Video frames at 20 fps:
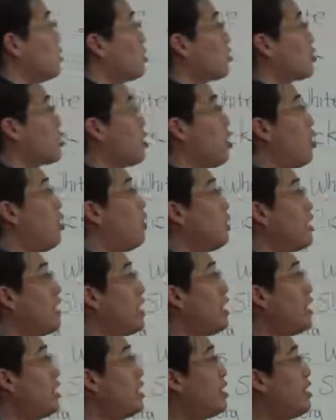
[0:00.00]
So
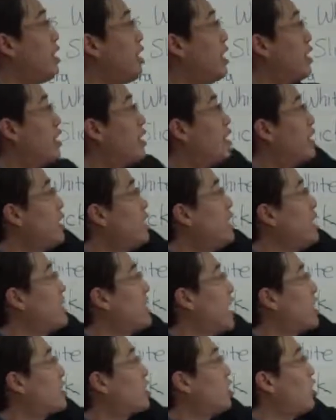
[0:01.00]
he
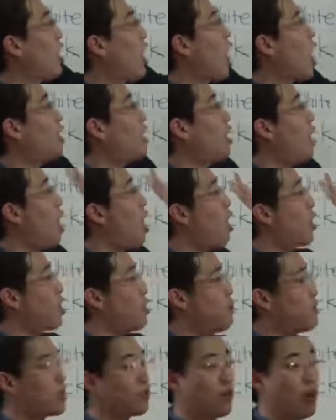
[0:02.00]
takes a lot of
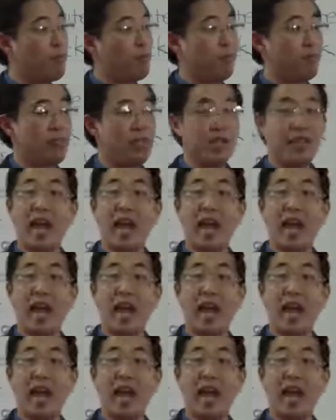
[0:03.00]
arguments from the